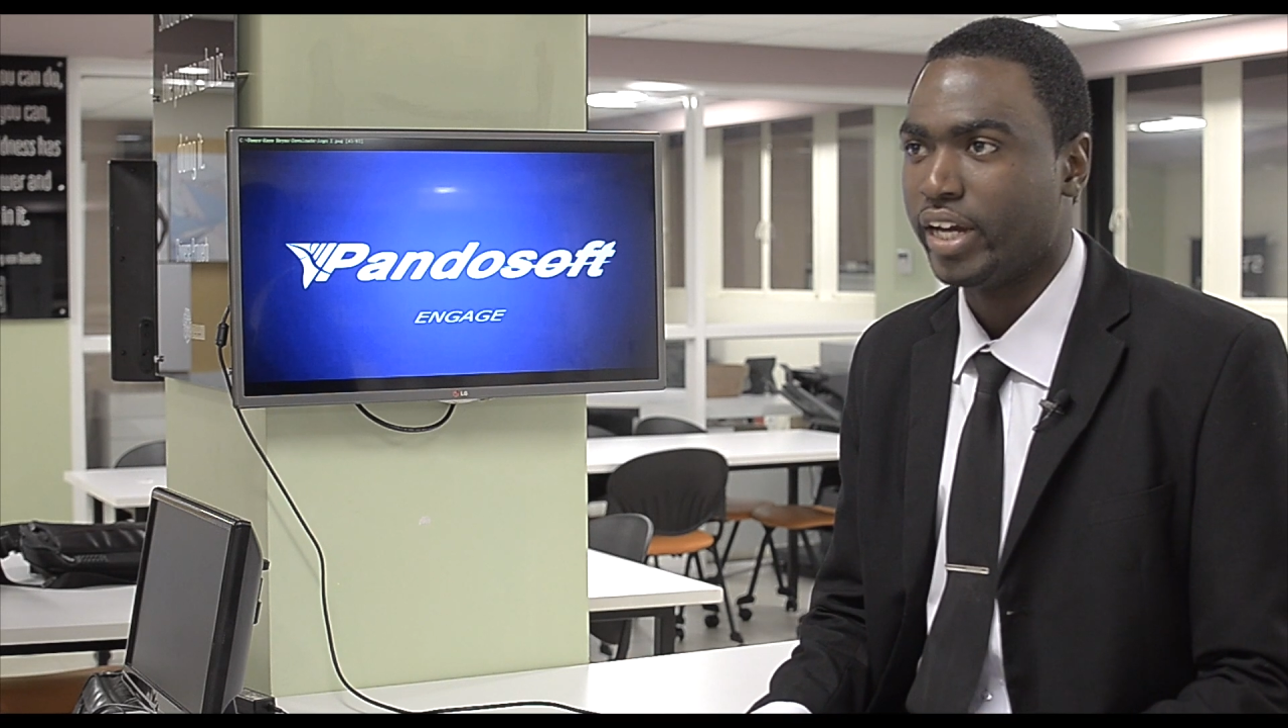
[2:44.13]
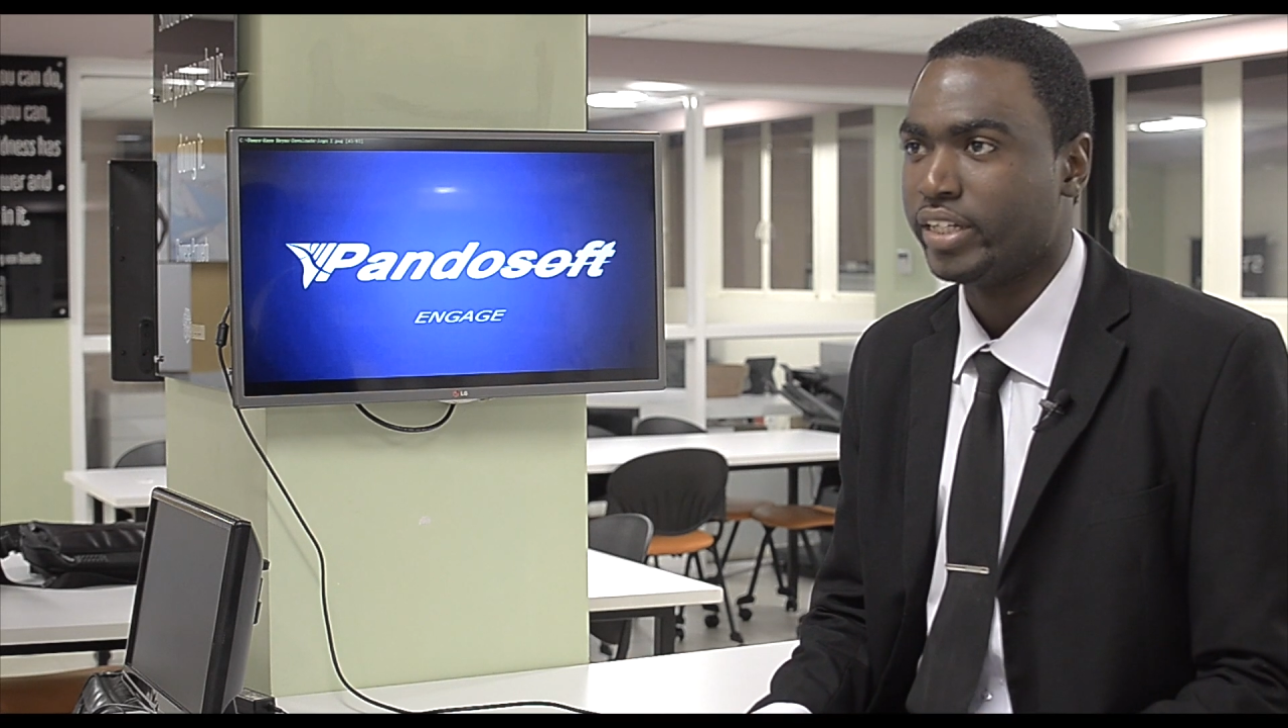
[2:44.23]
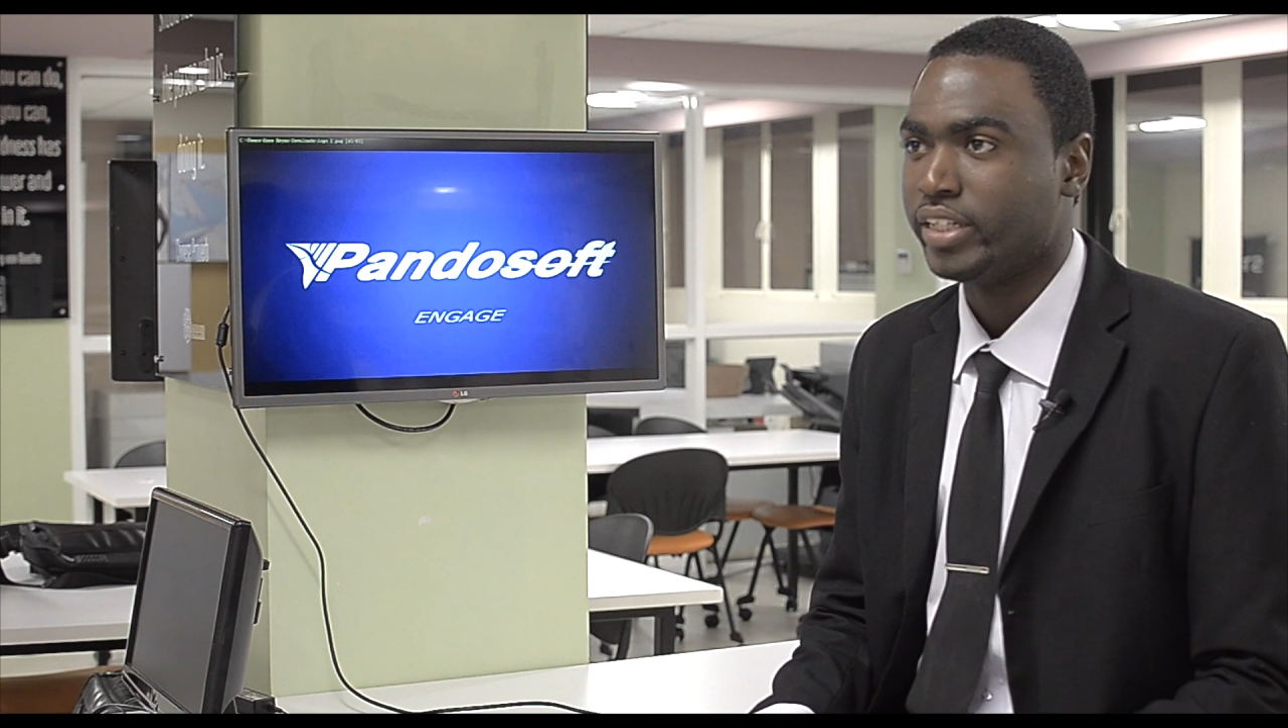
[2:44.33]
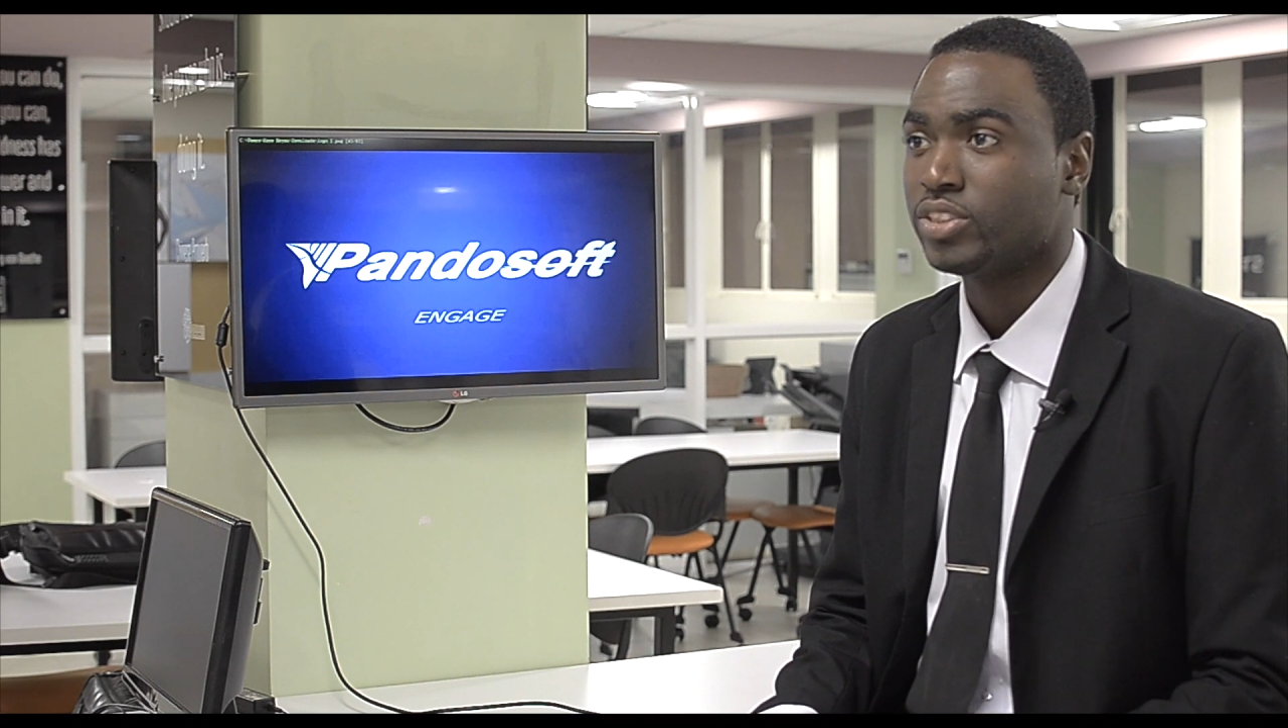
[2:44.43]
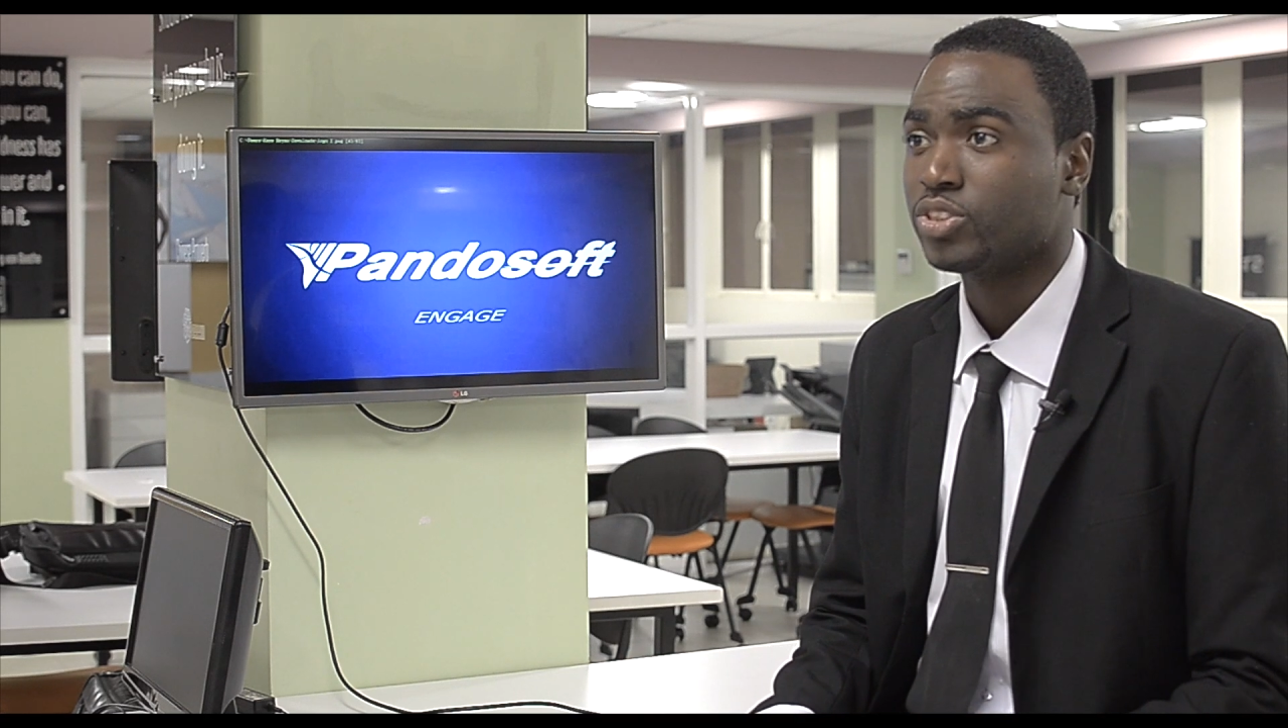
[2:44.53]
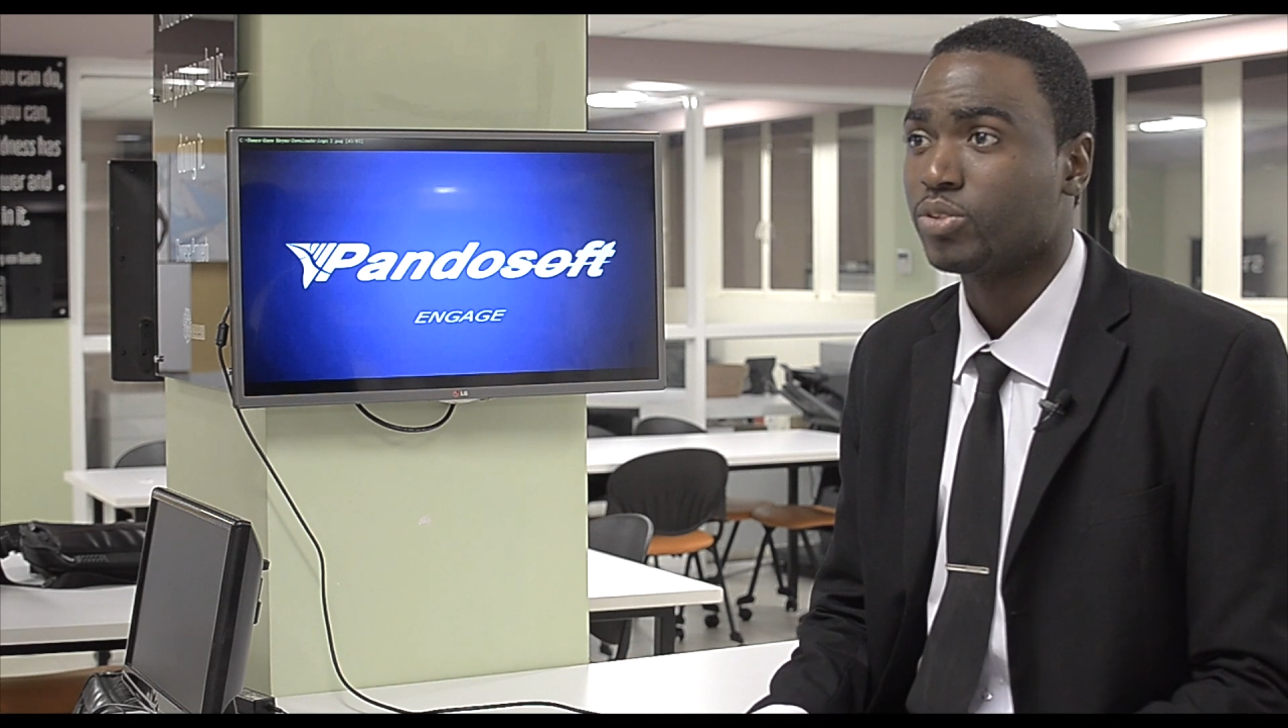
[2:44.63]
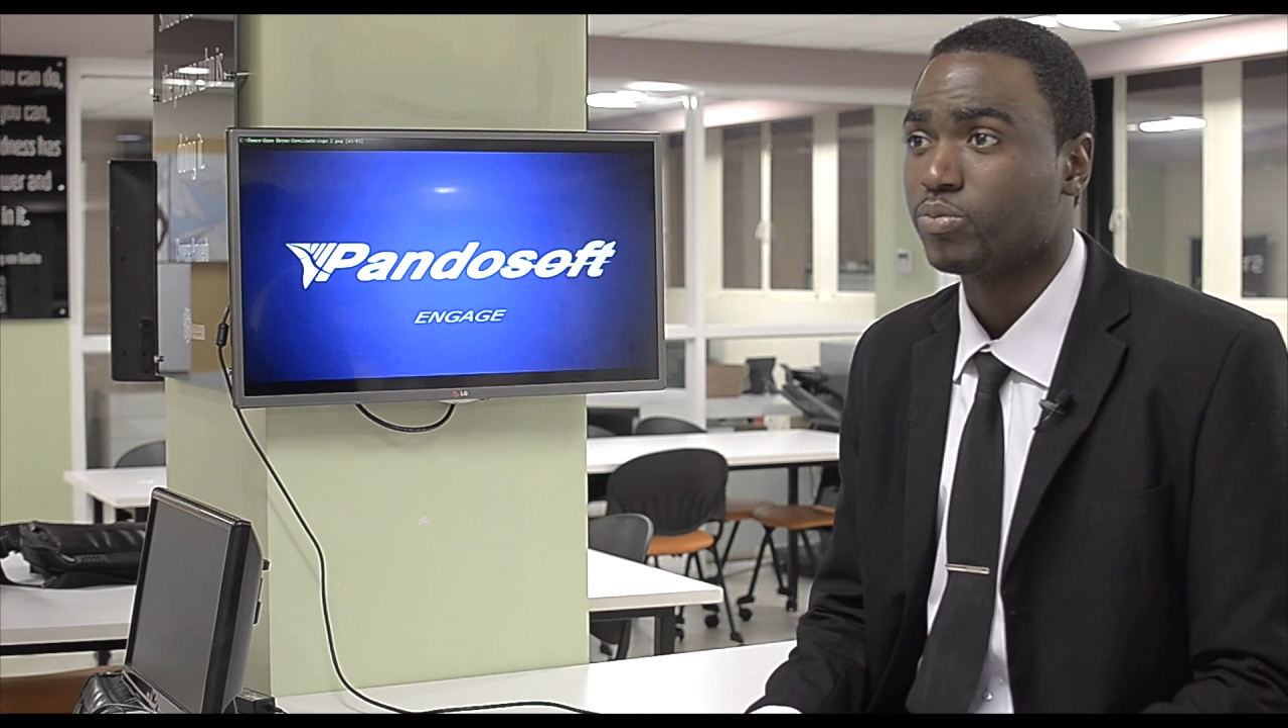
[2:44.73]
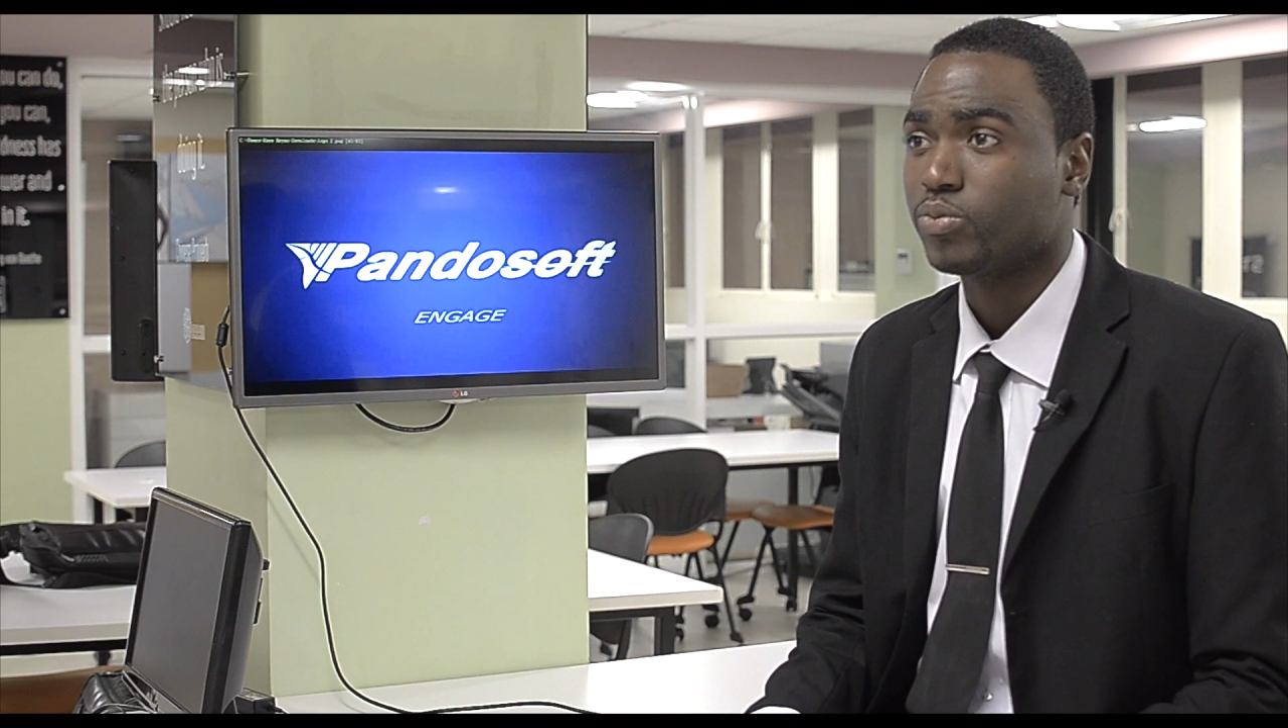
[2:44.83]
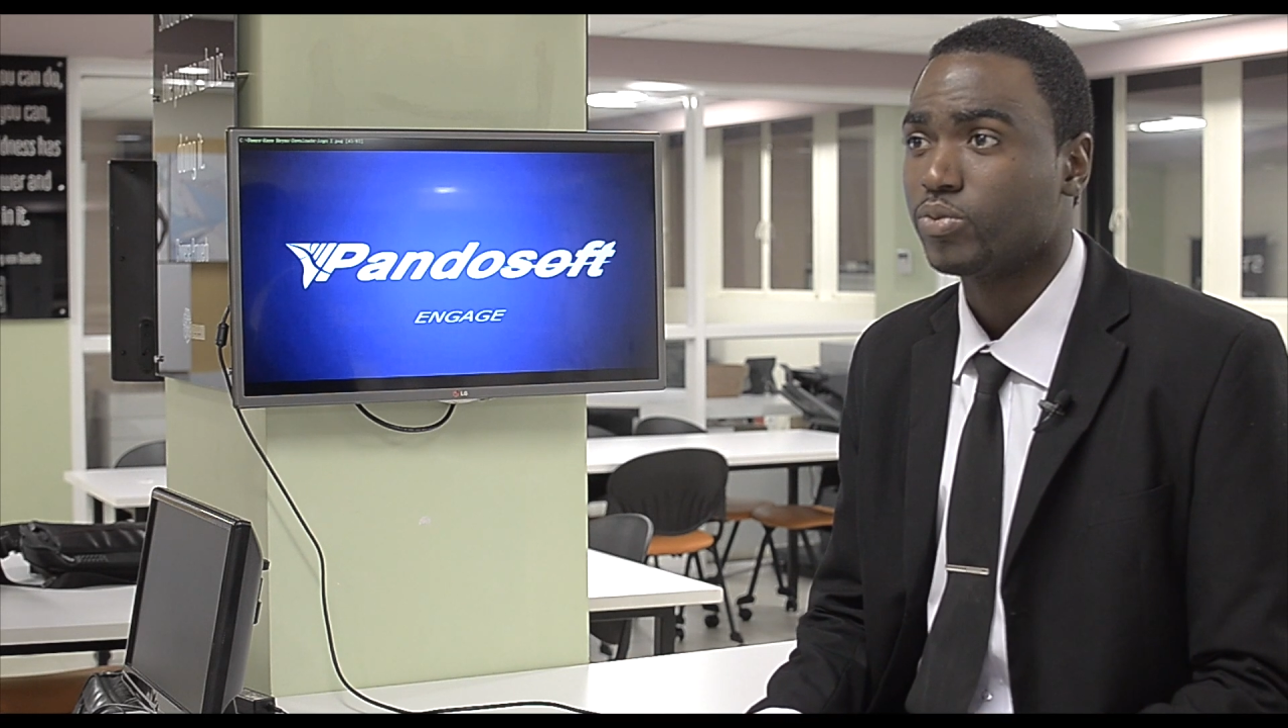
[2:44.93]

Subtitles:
and ends up